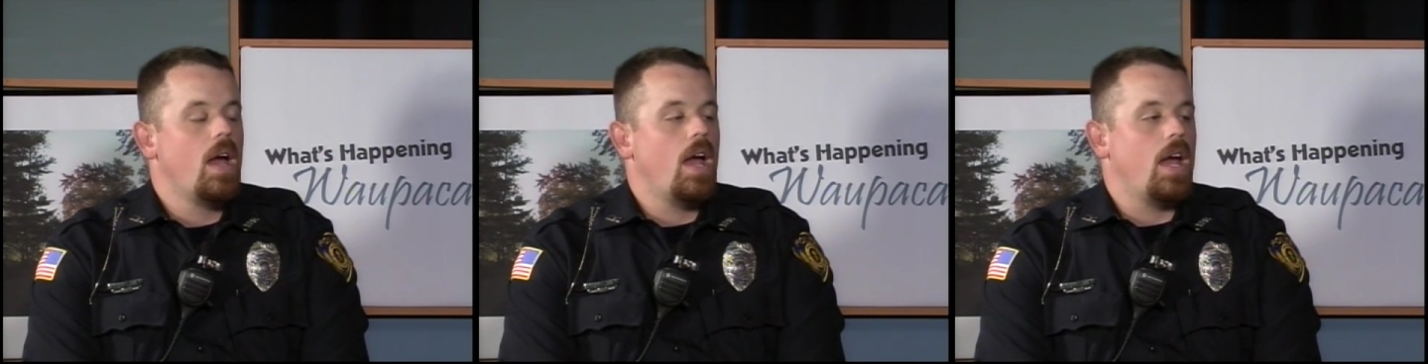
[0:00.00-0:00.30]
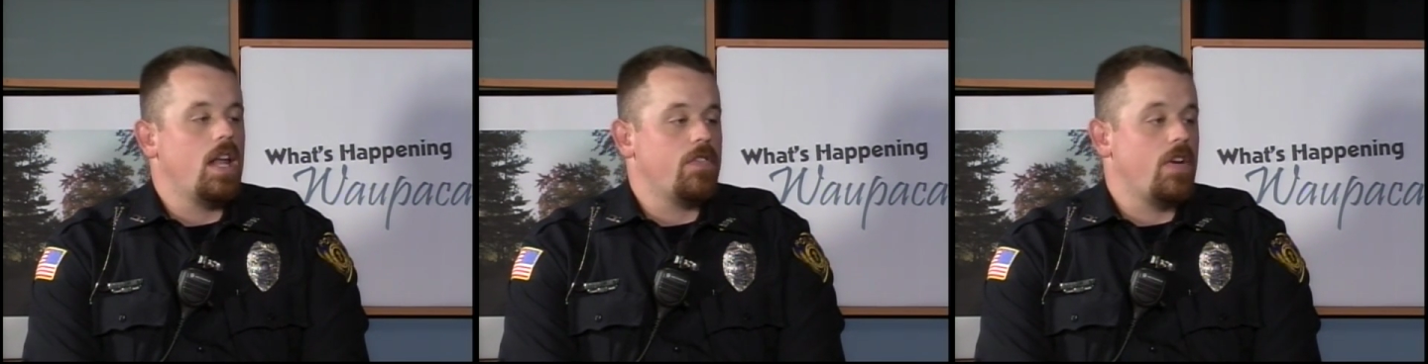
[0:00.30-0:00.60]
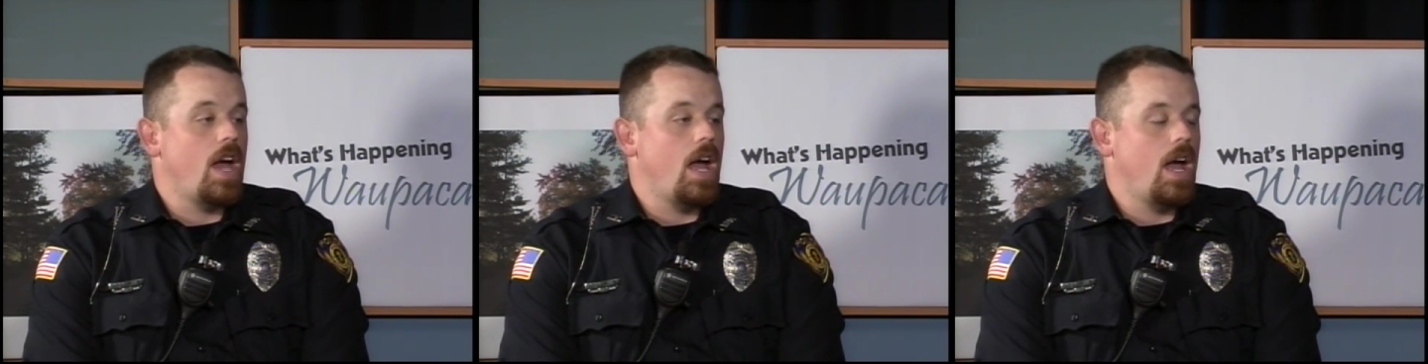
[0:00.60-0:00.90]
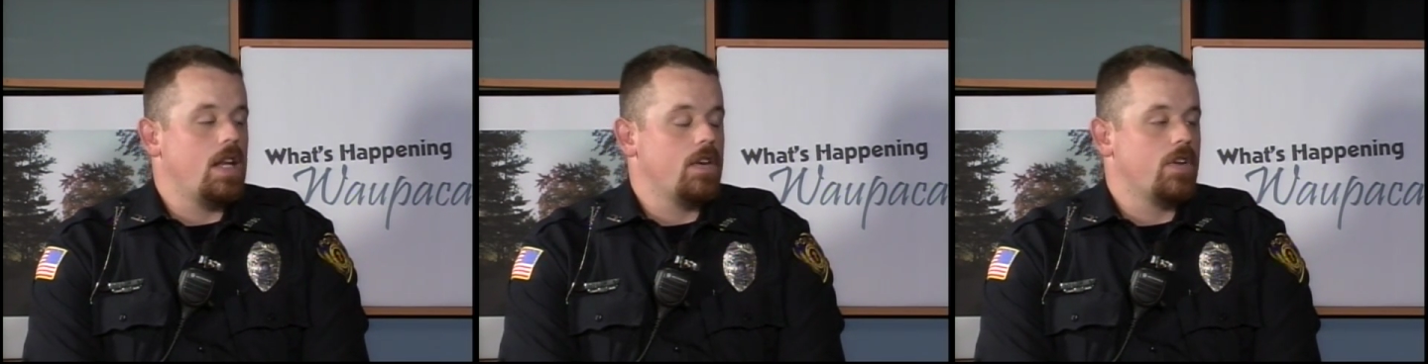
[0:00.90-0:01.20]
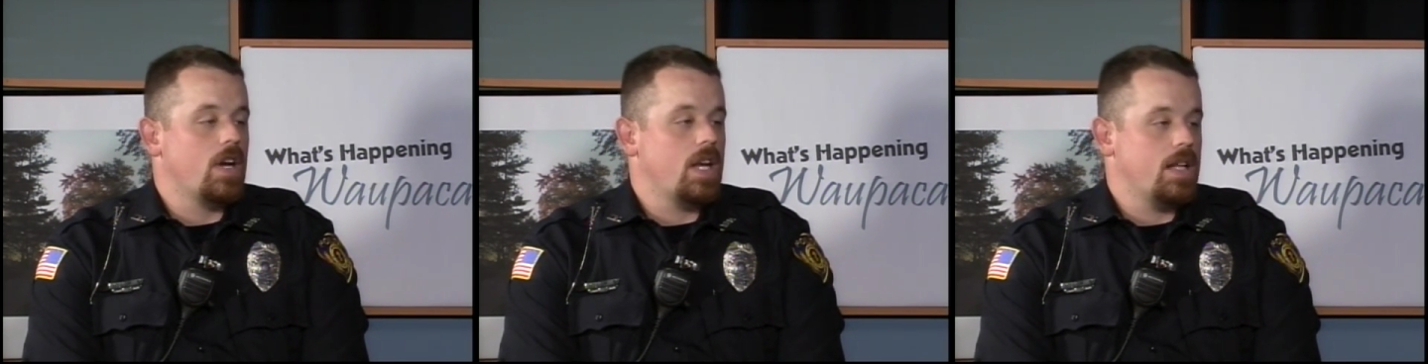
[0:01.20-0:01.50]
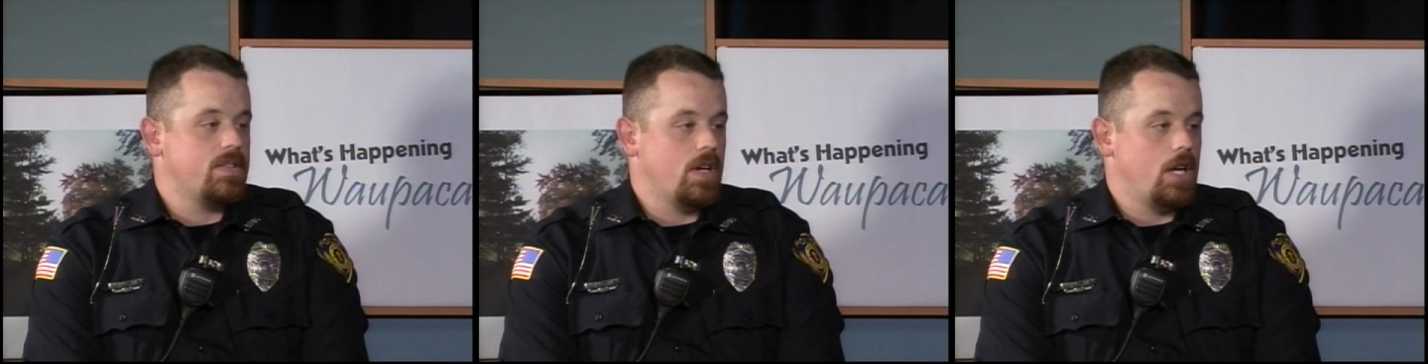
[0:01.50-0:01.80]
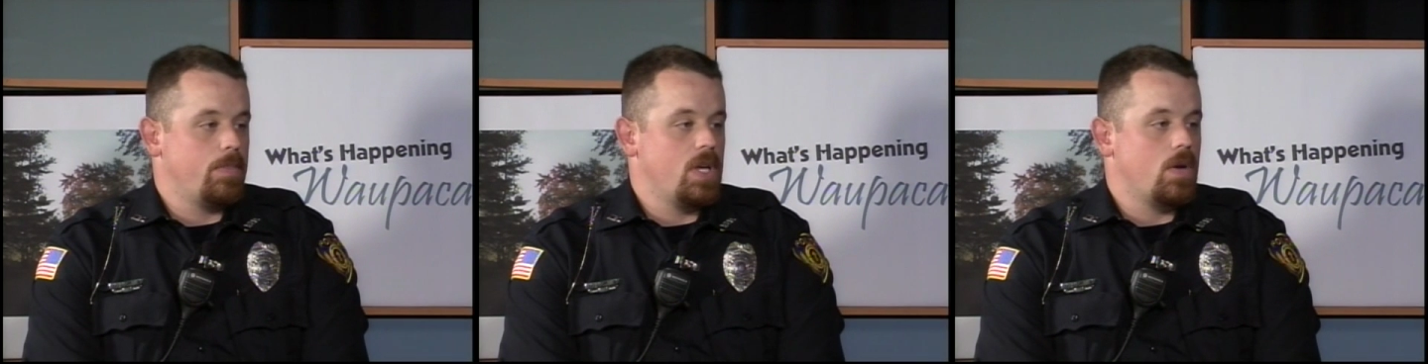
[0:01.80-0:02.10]
and if any of our kids are
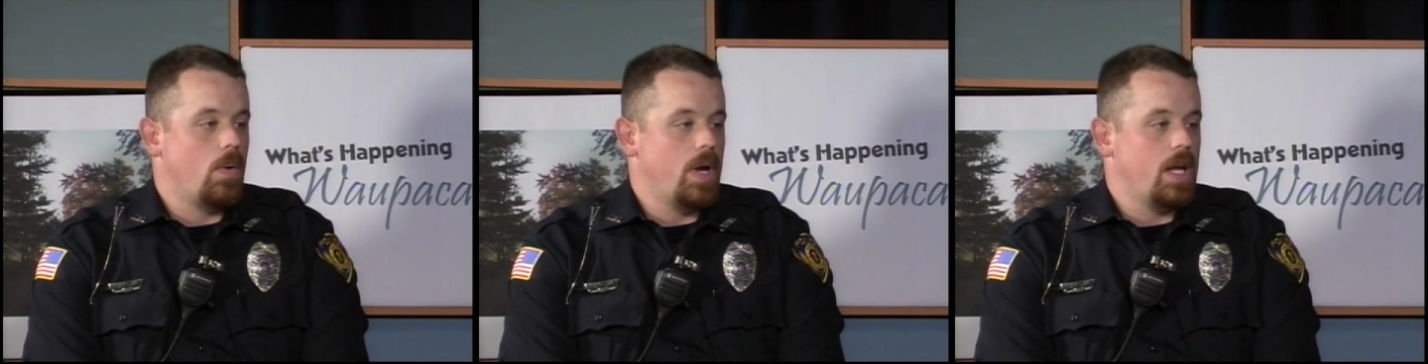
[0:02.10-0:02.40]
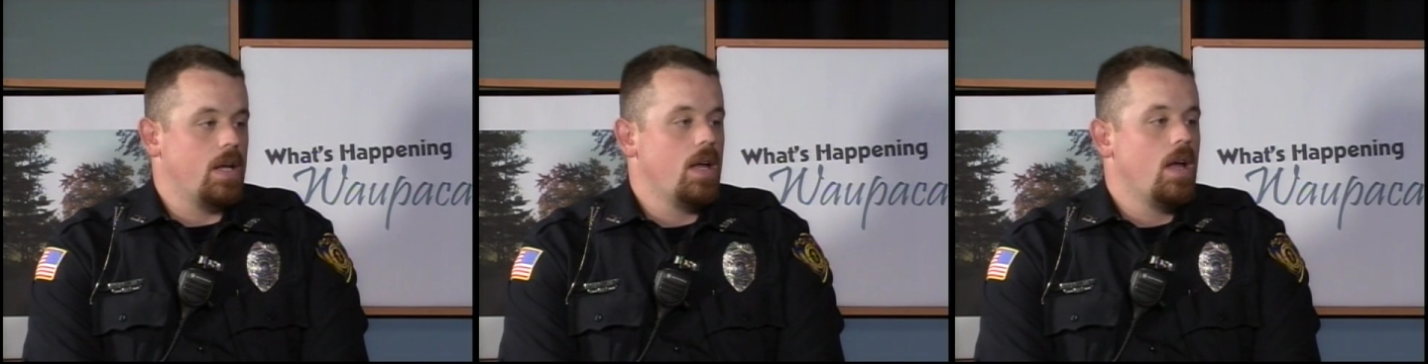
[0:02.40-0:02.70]
going to be going,